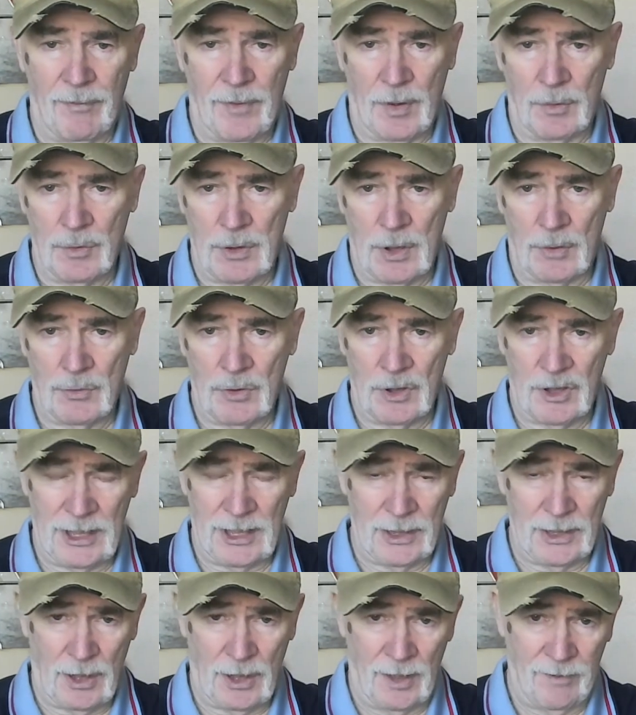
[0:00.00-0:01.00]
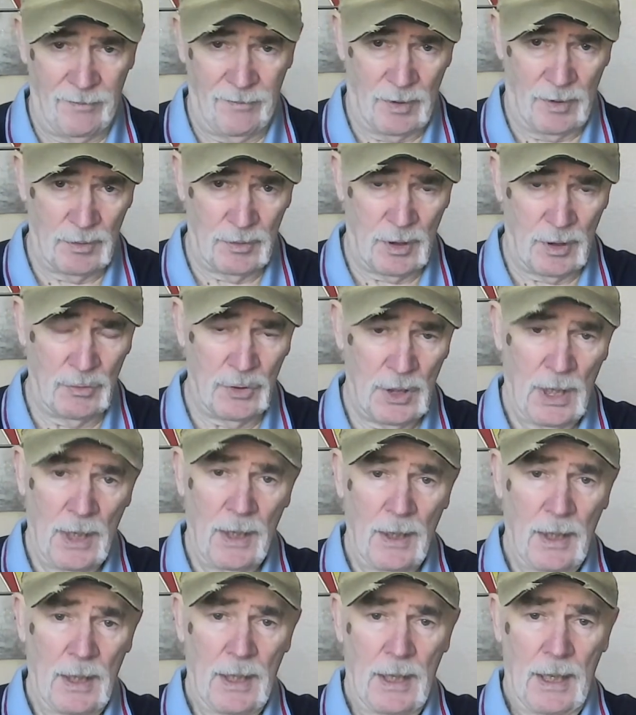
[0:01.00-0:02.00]
photos and satellite
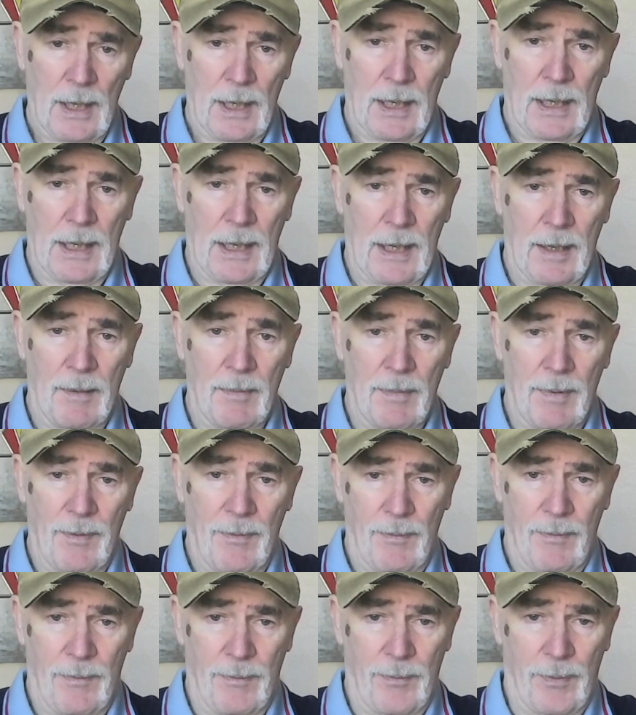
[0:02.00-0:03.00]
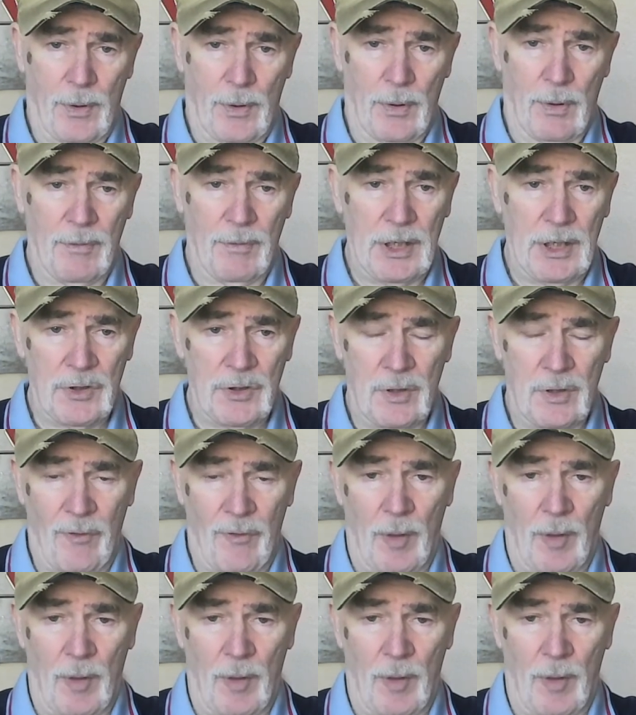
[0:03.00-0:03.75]
photos for reasons of